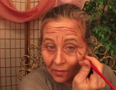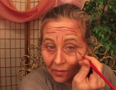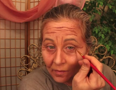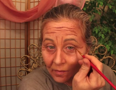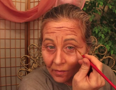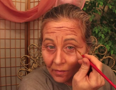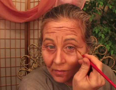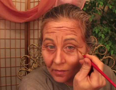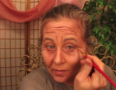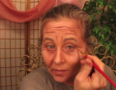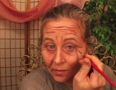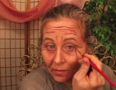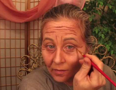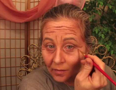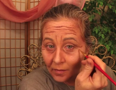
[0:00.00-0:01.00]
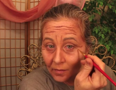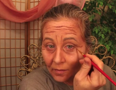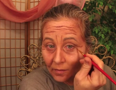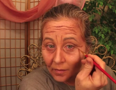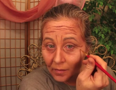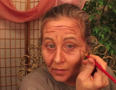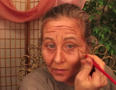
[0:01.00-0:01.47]

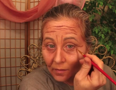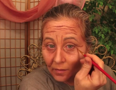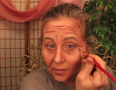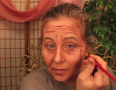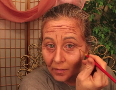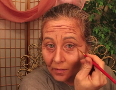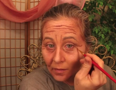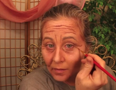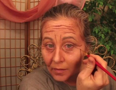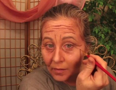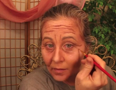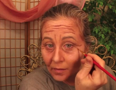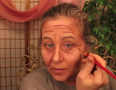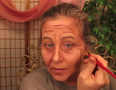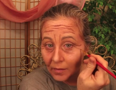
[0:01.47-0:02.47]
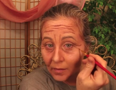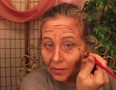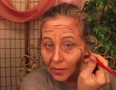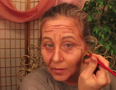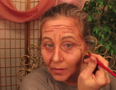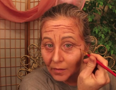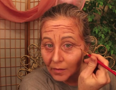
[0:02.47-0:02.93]

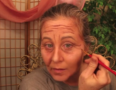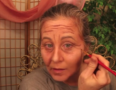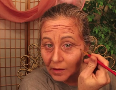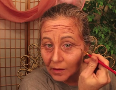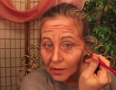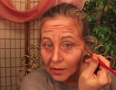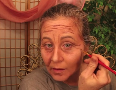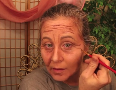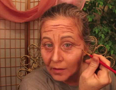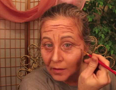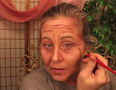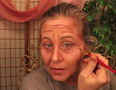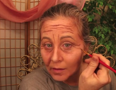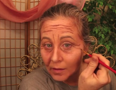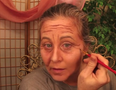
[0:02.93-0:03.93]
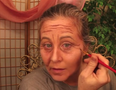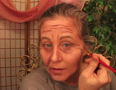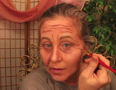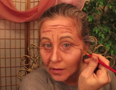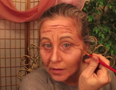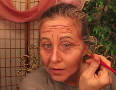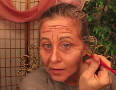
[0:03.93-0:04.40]

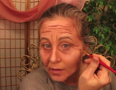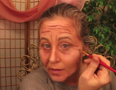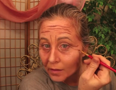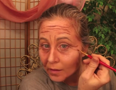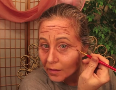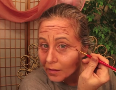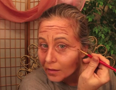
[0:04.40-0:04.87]
(silence)